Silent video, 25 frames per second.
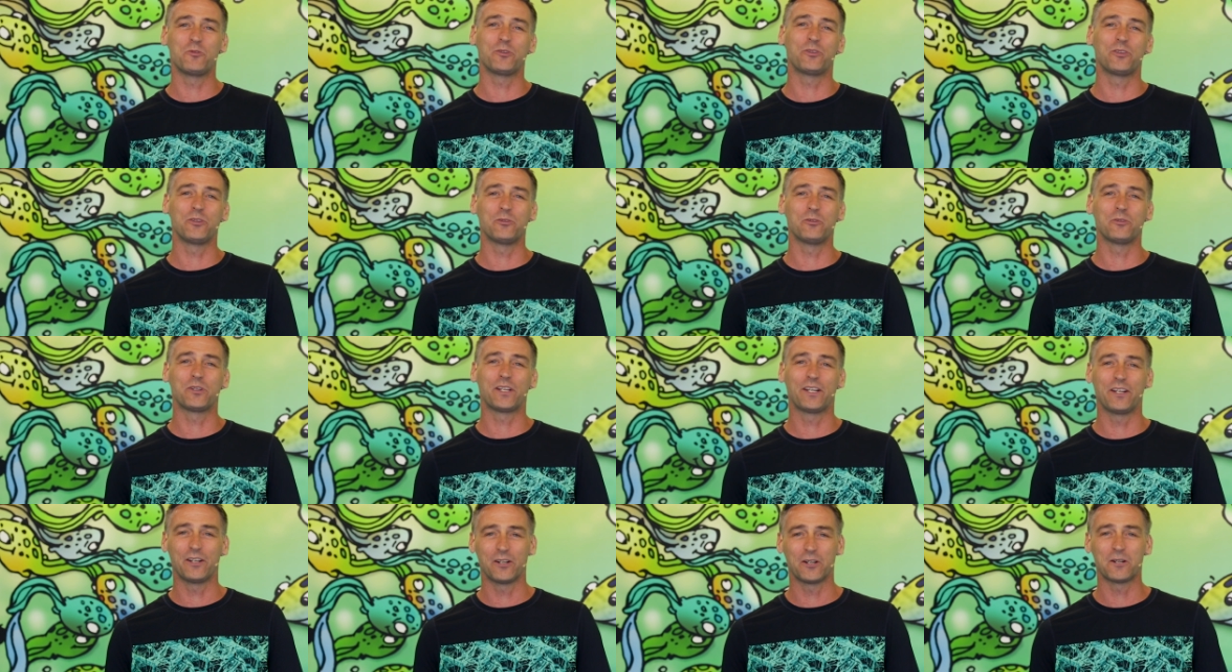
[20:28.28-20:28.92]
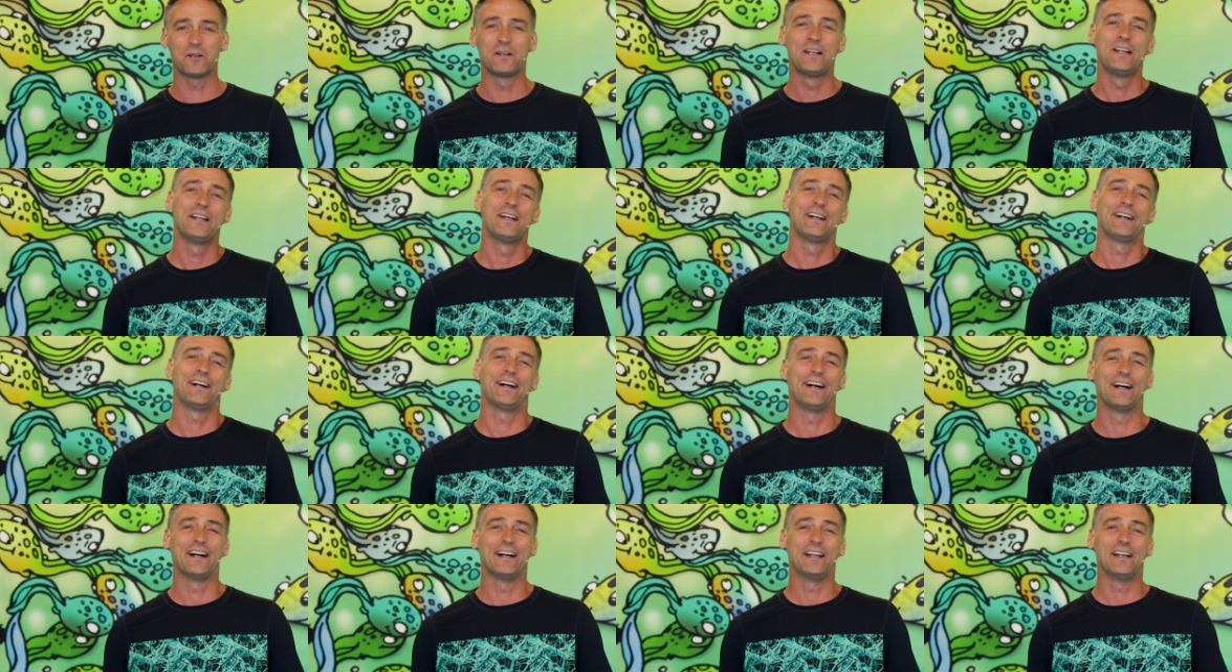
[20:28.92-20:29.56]
with you here.
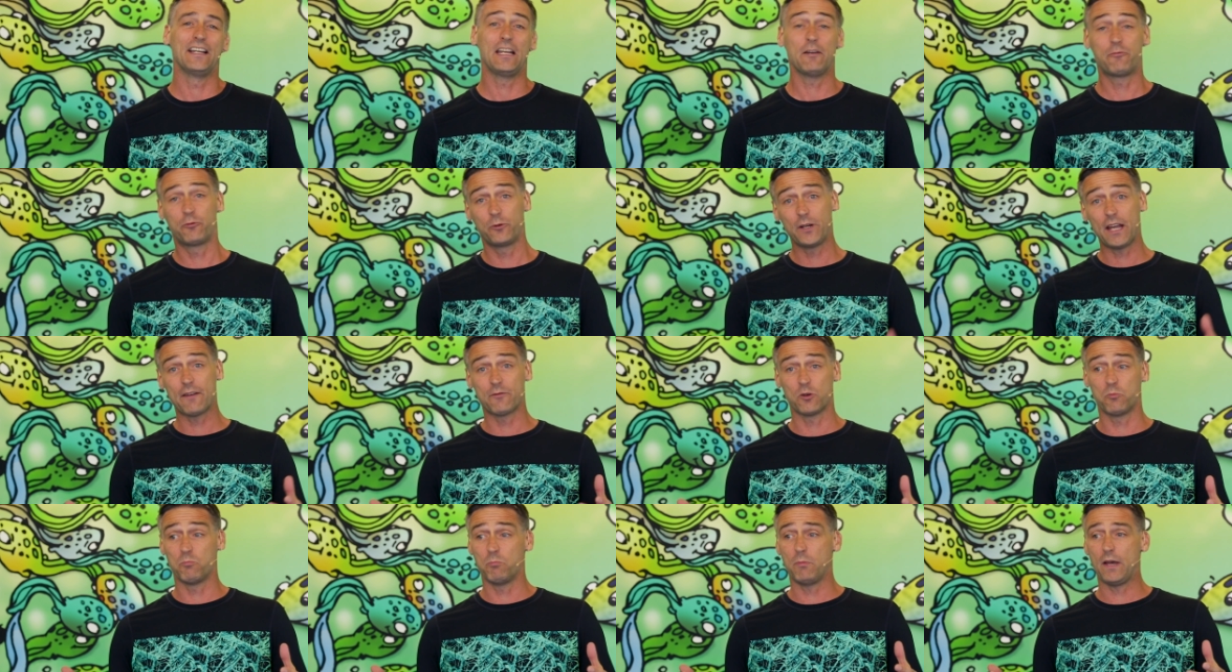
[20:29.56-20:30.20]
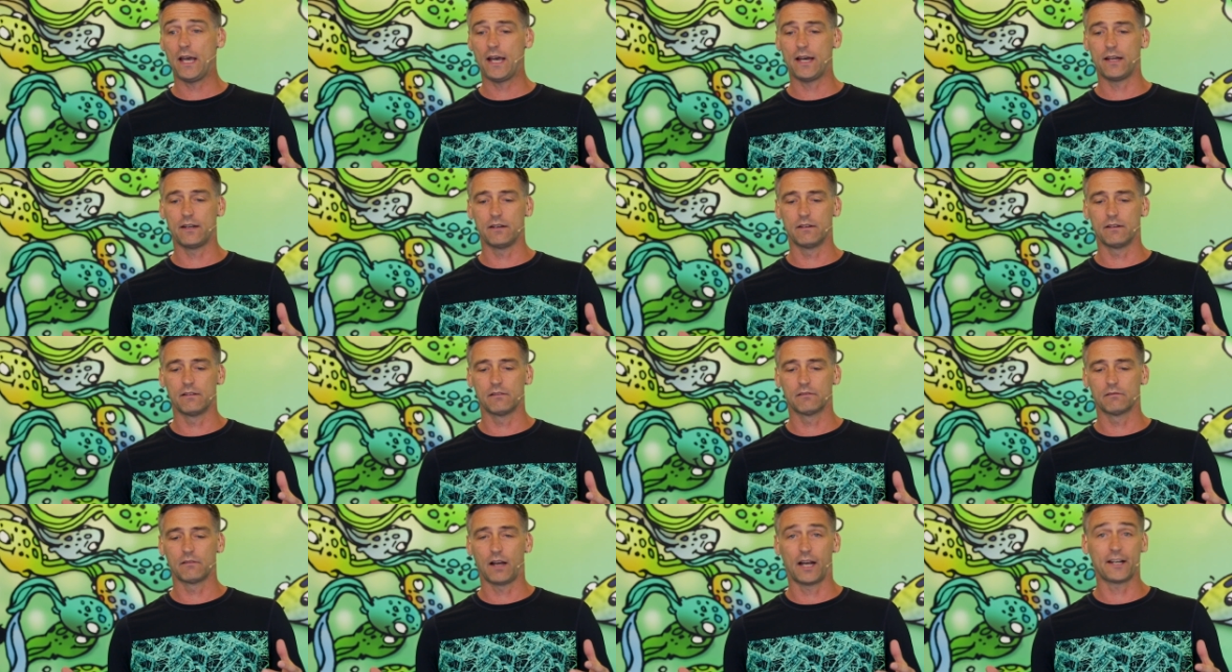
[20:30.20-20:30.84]
Uh, if we haven't met,
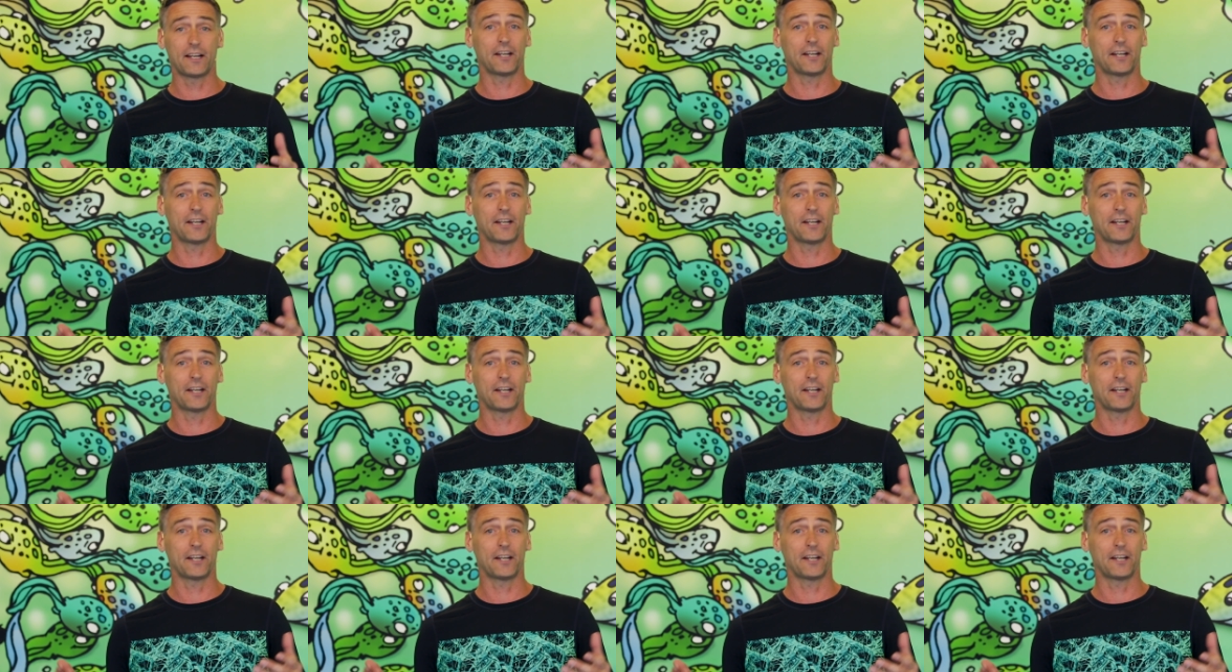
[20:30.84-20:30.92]
I